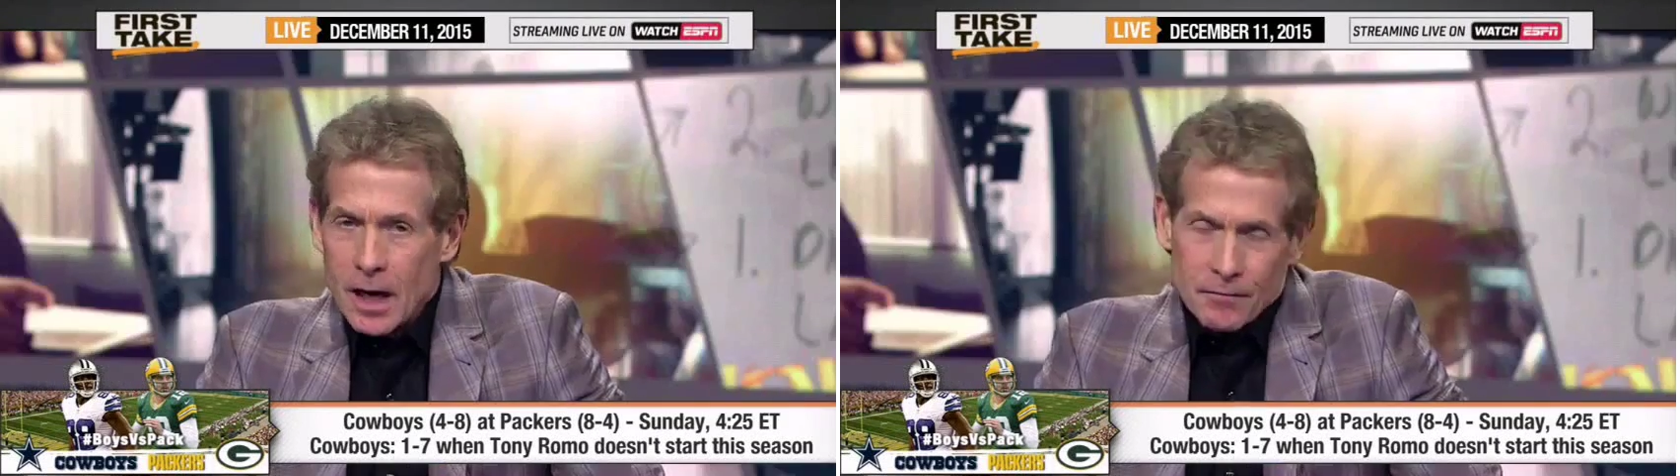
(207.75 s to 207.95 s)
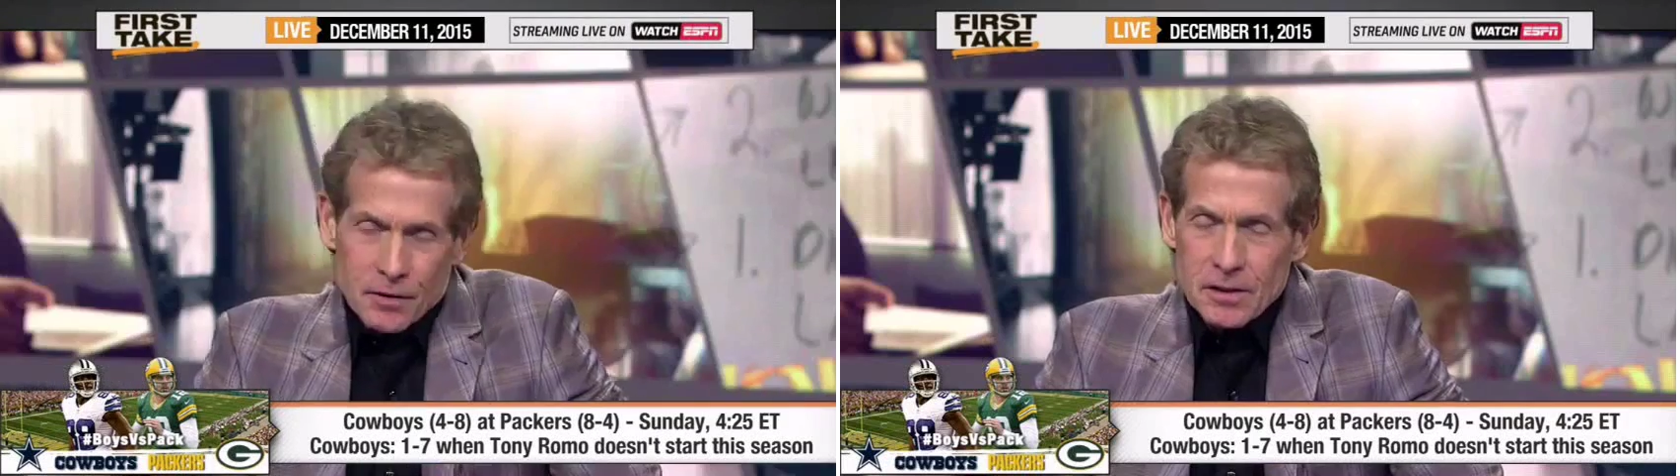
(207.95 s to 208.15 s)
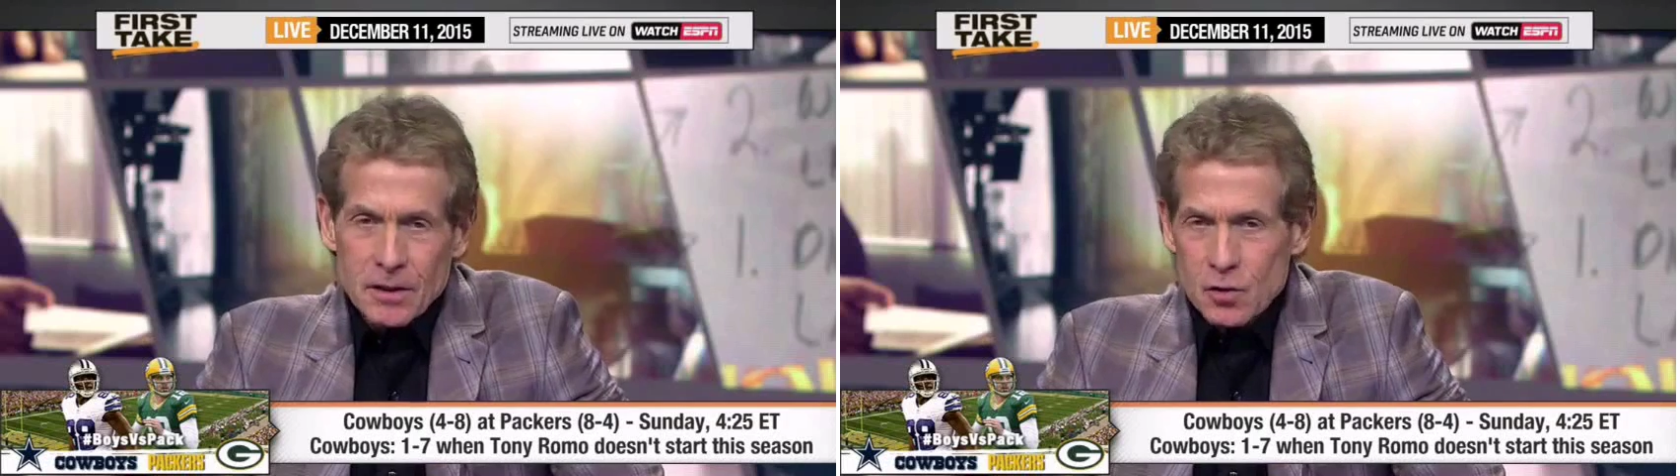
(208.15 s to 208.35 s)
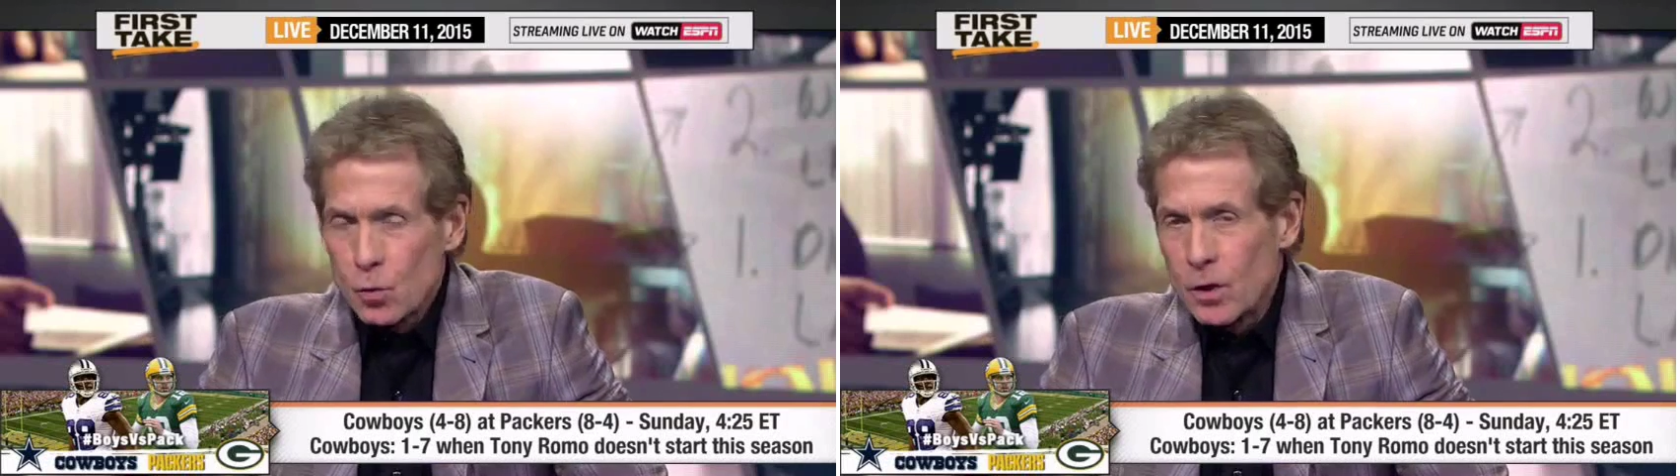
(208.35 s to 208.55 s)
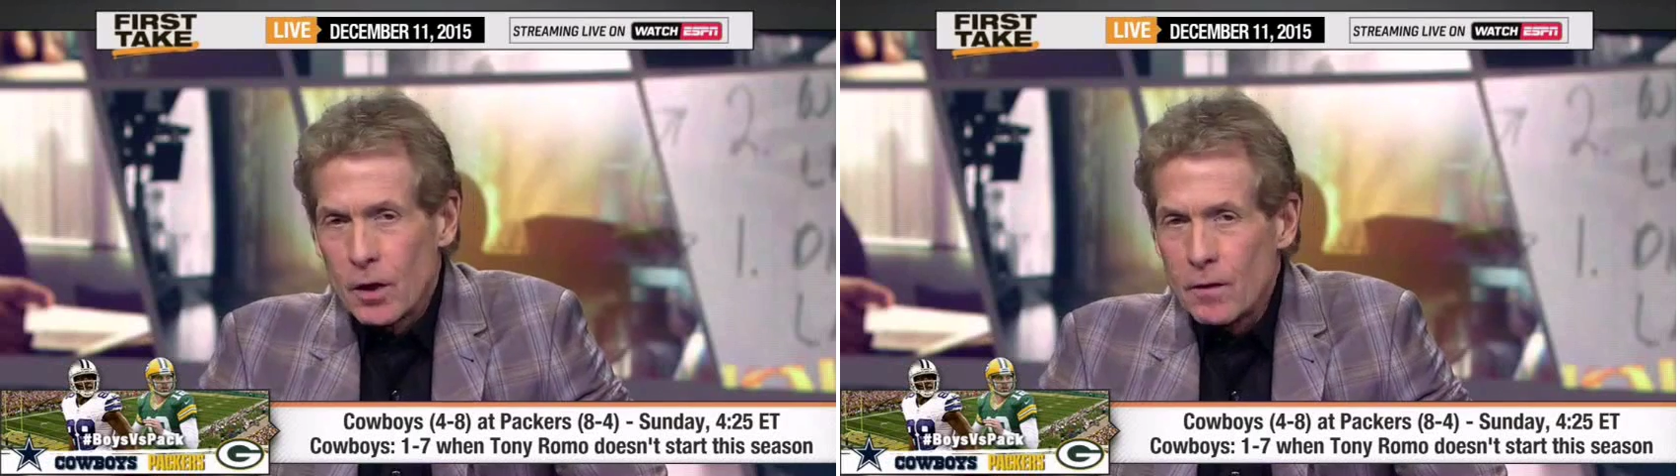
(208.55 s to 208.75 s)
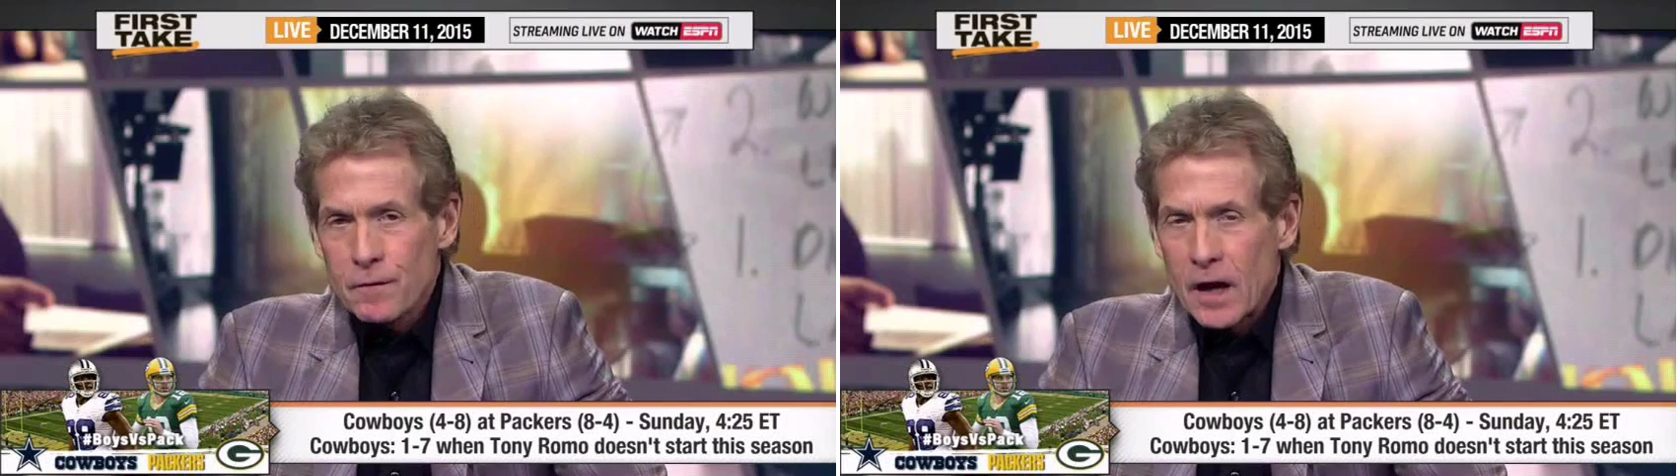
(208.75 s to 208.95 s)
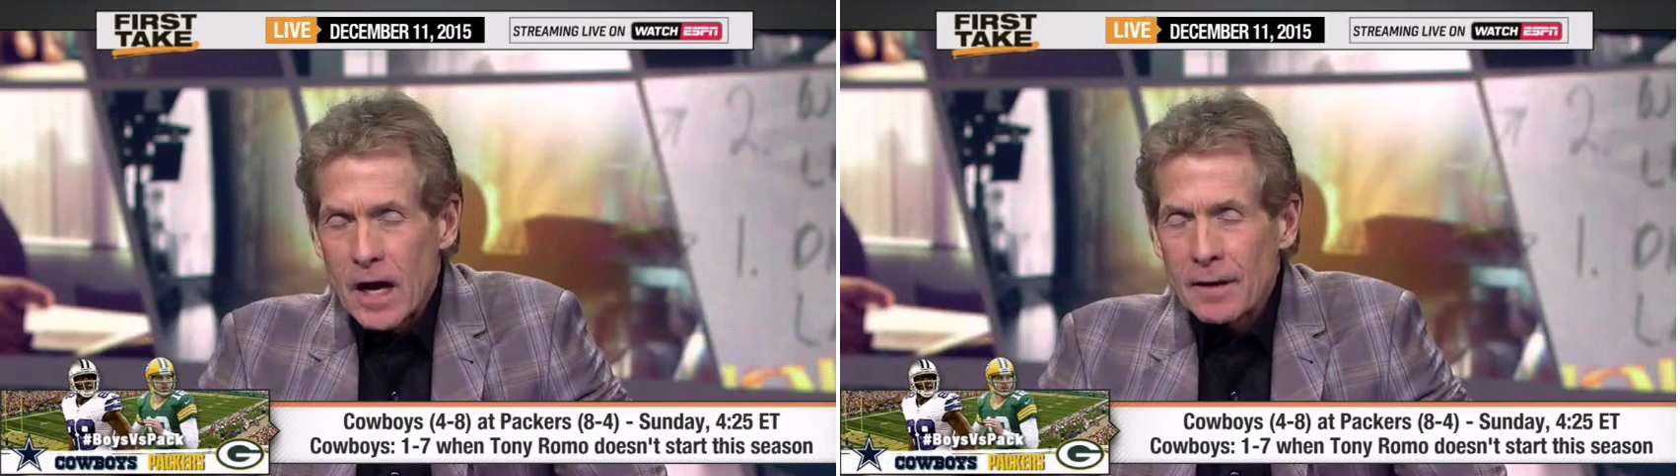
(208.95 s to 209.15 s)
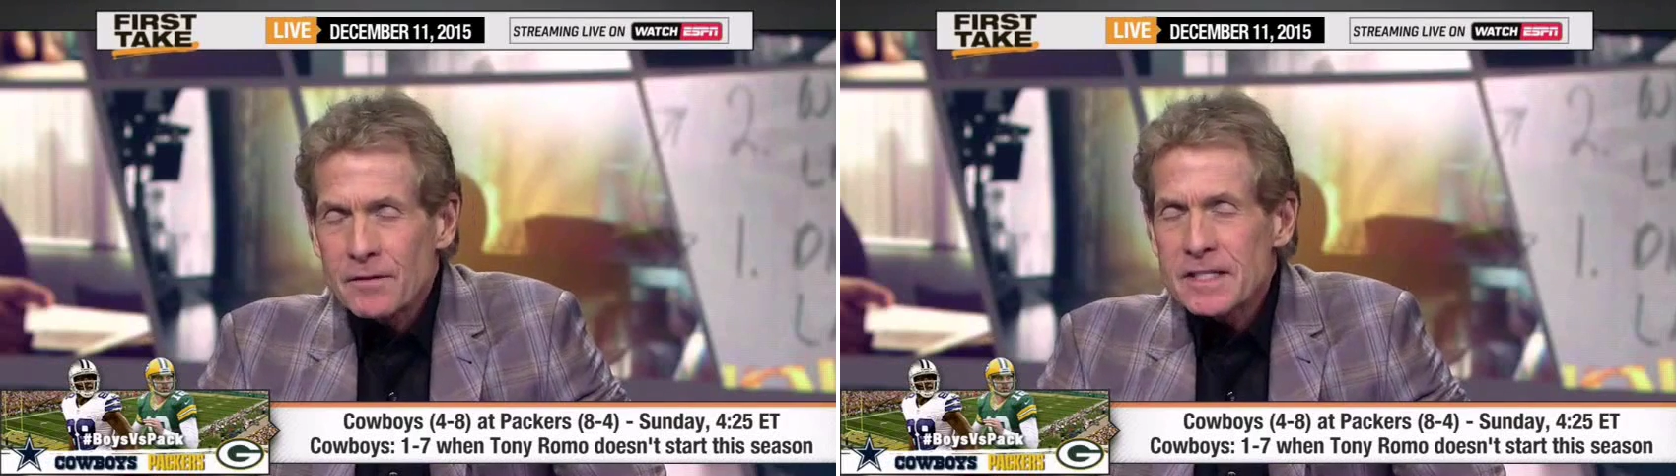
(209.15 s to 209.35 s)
obviously has won all 5,